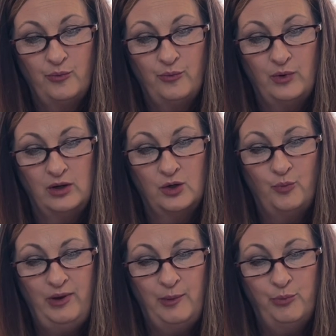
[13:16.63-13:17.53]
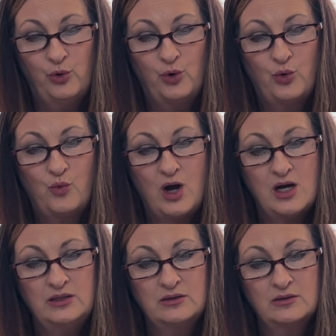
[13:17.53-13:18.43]

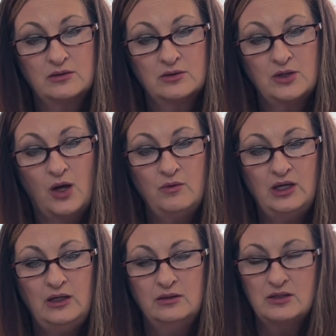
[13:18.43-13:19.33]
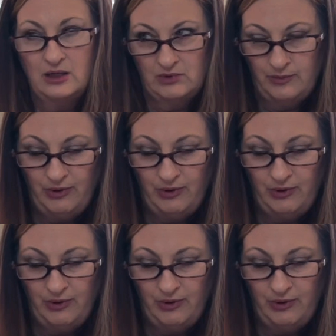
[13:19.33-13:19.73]
Pepperoncini, is that right?